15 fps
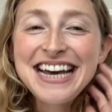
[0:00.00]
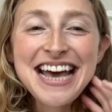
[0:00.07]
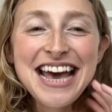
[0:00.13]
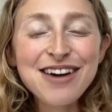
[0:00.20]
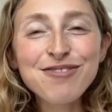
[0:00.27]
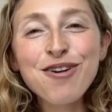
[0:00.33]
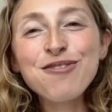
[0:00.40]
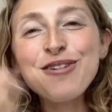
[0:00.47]

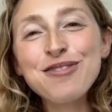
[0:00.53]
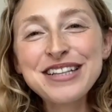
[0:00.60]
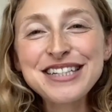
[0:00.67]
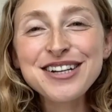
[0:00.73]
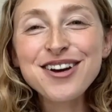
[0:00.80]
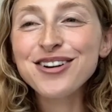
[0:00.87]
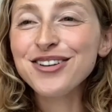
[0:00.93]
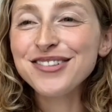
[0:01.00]
And when we went to
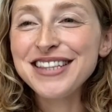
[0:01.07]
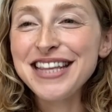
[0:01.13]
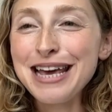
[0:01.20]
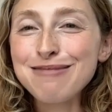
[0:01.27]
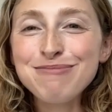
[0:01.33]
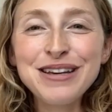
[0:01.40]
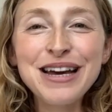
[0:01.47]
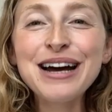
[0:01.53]
go use the
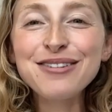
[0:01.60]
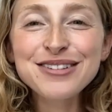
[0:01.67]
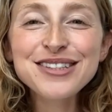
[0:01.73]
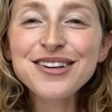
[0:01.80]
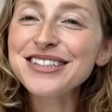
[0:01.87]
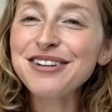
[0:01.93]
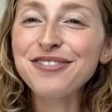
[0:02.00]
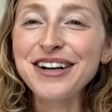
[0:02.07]
API, it was all
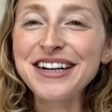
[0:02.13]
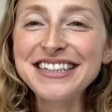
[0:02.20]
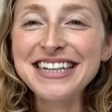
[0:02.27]
different.